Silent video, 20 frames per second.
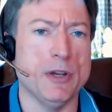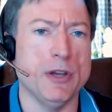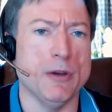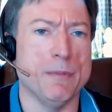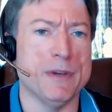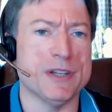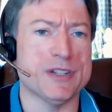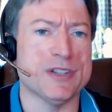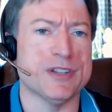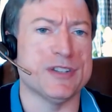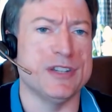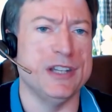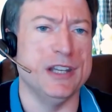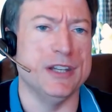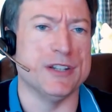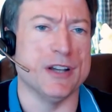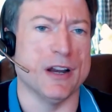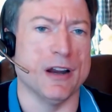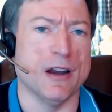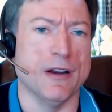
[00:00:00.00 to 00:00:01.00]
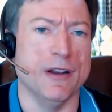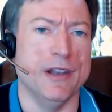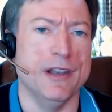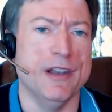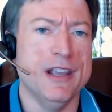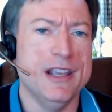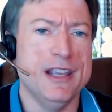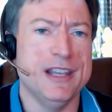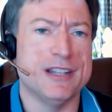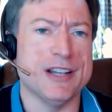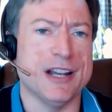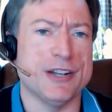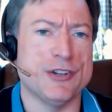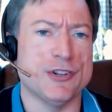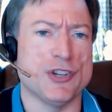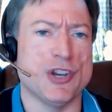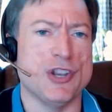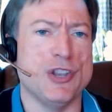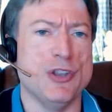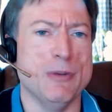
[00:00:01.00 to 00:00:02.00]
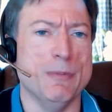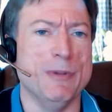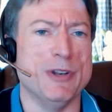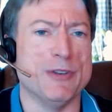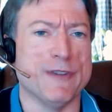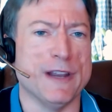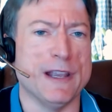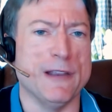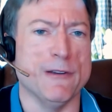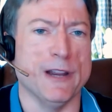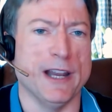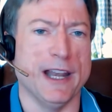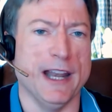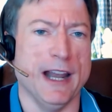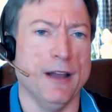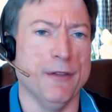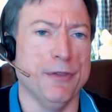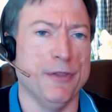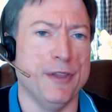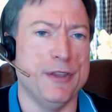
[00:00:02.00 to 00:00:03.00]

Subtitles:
your business needs are, and it's not just a human figuring it out.